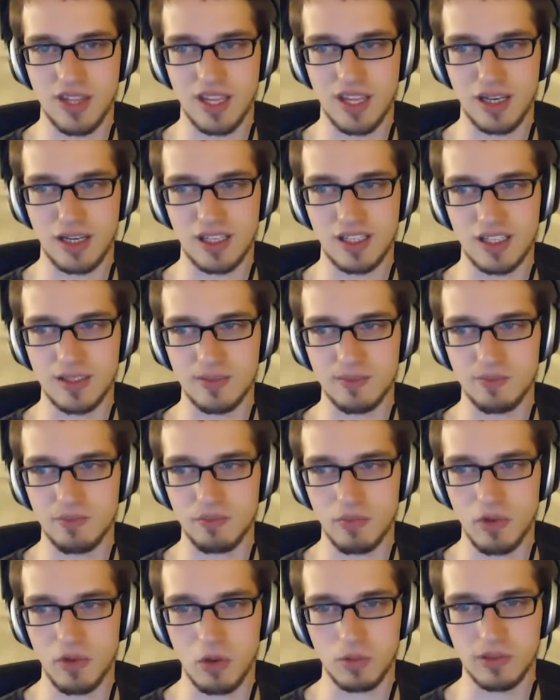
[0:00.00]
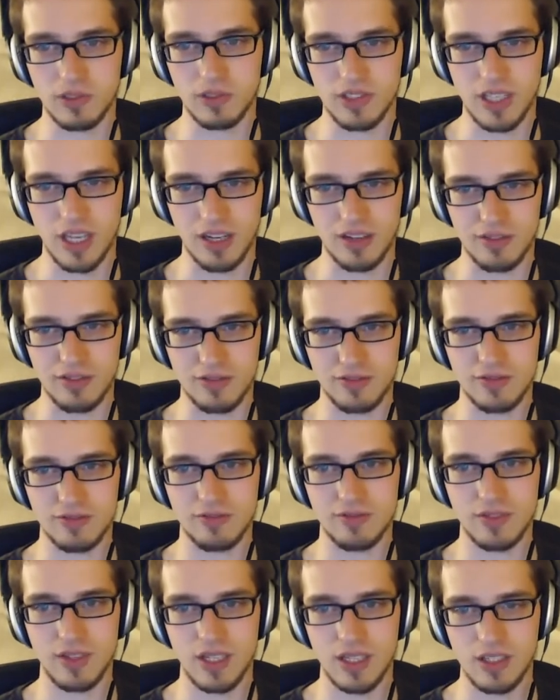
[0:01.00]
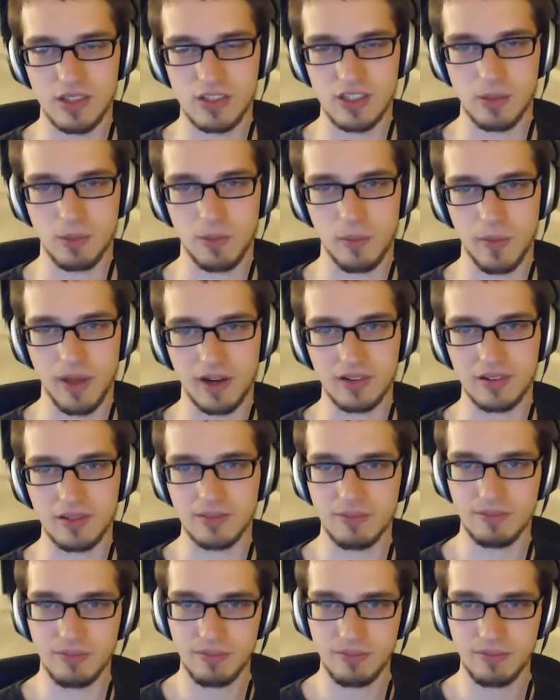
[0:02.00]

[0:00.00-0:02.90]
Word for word: then mobile is kind of supplemental.